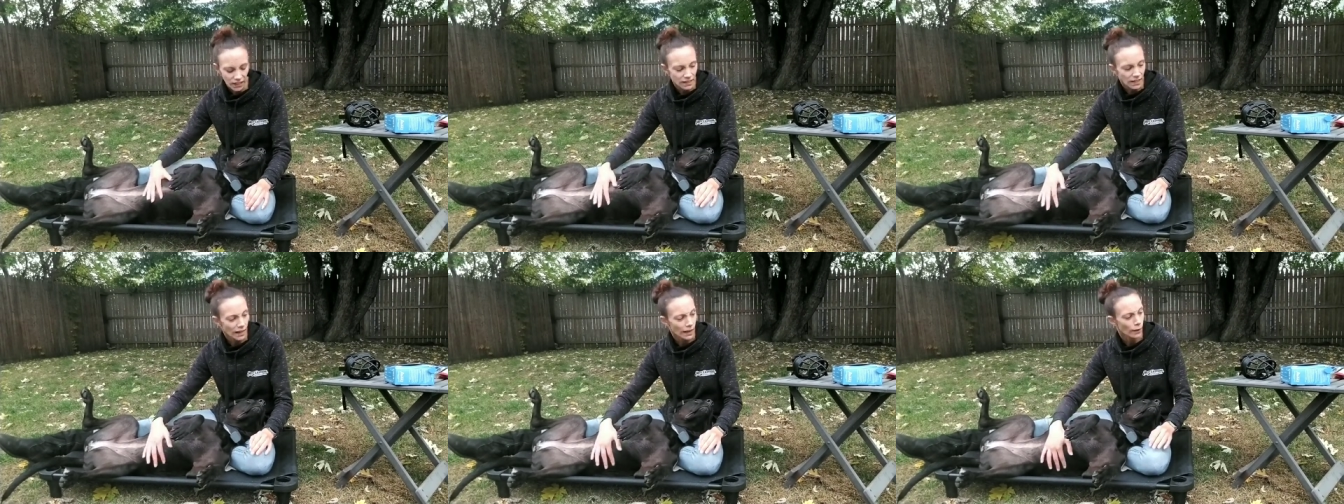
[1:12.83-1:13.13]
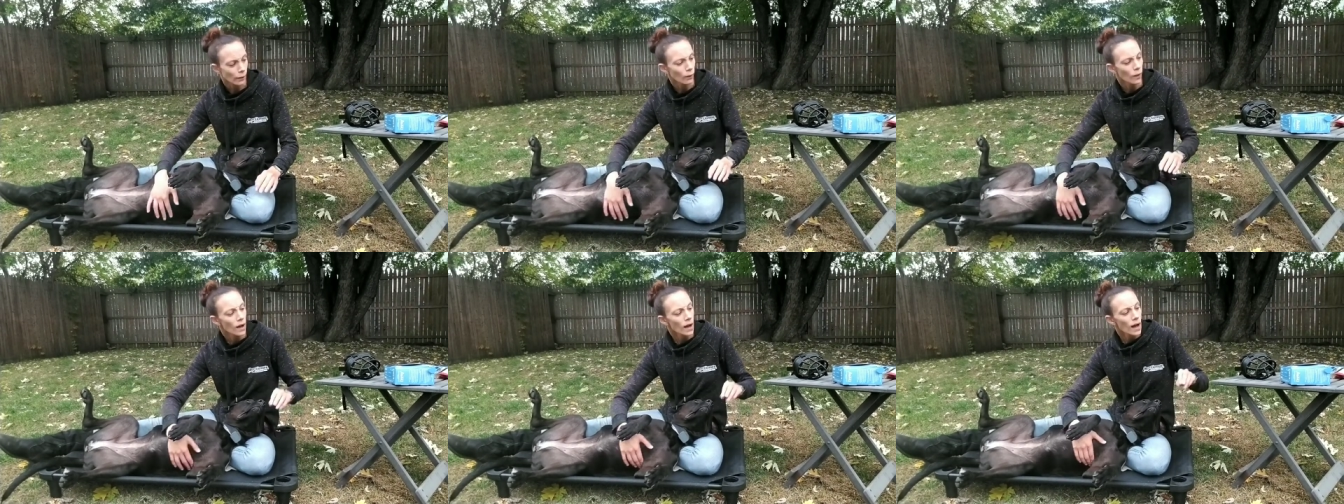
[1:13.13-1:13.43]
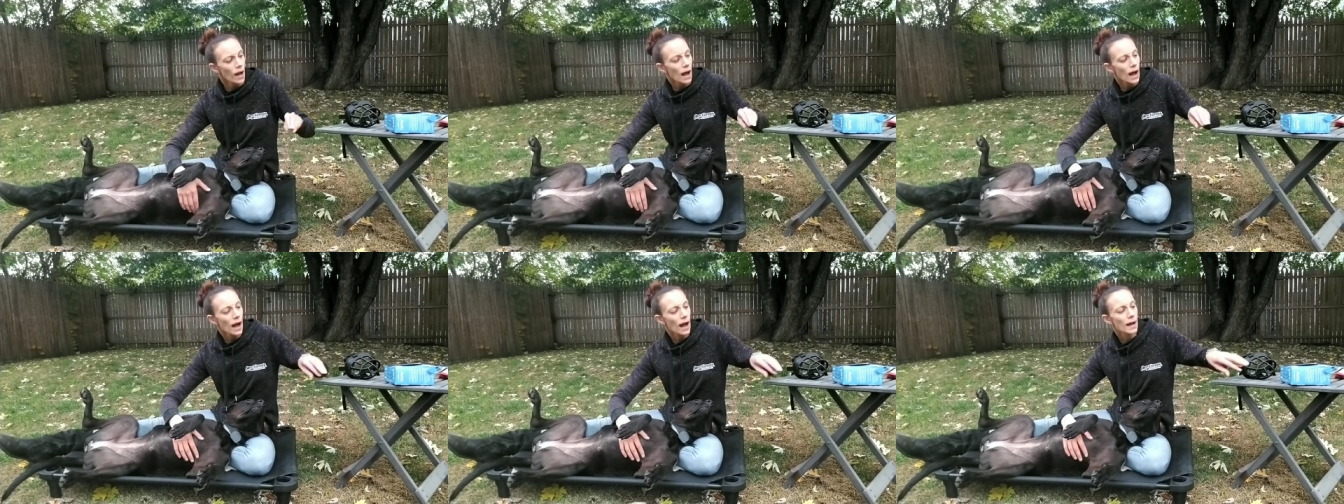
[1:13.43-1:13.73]
Now,
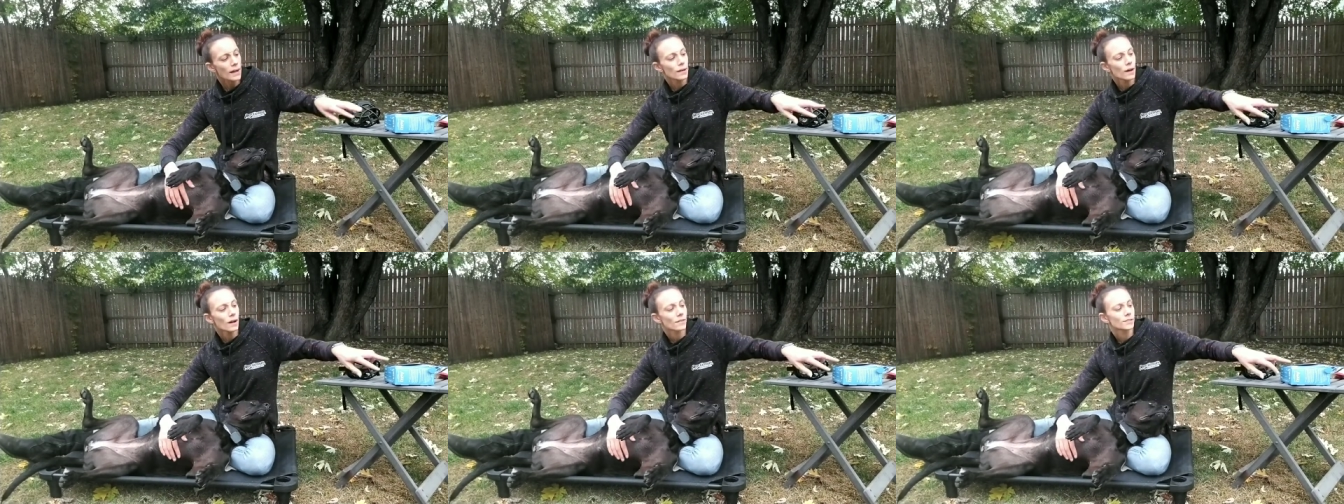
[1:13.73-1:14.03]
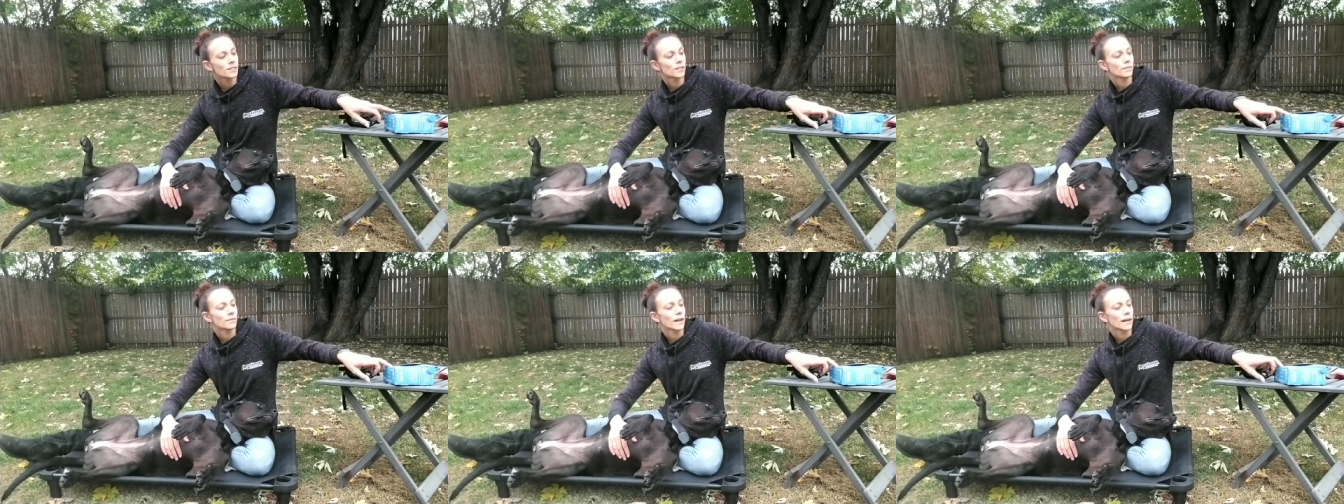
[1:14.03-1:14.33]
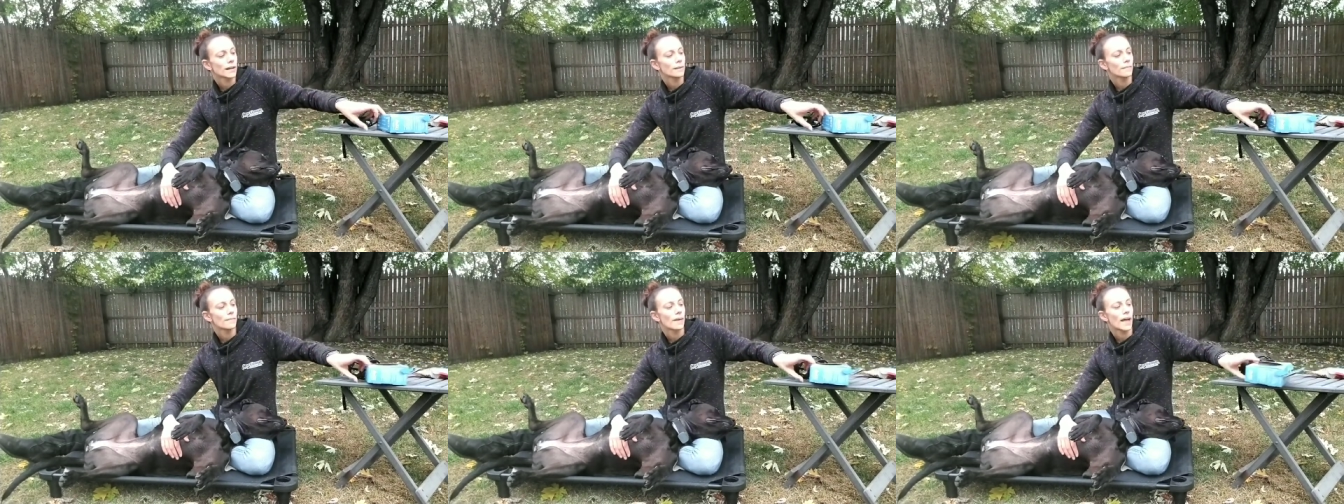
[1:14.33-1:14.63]
I often
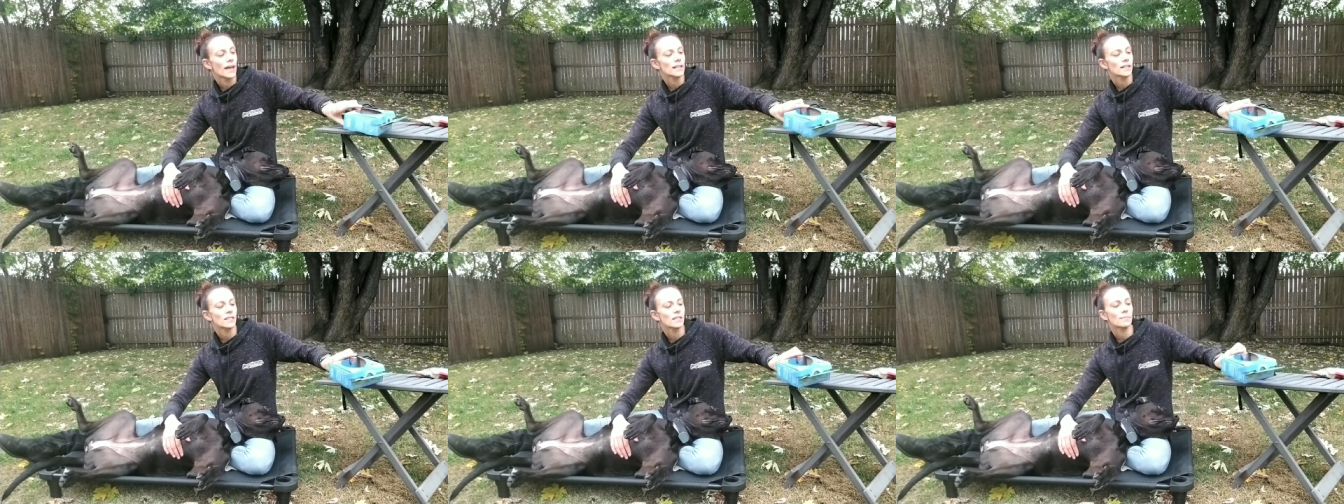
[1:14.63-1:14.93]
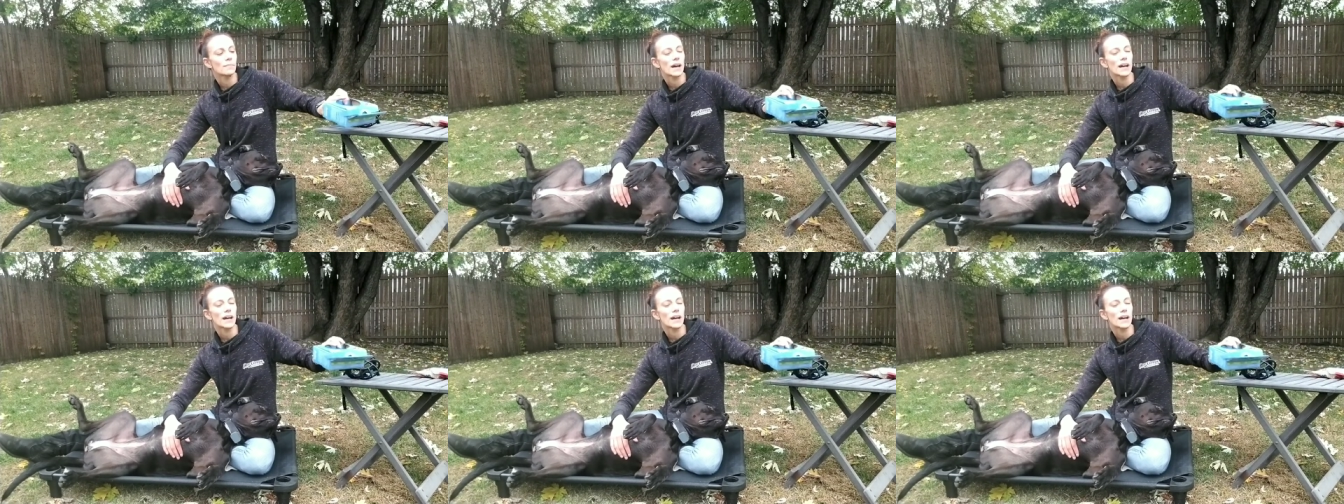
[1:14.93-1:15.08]
recommend the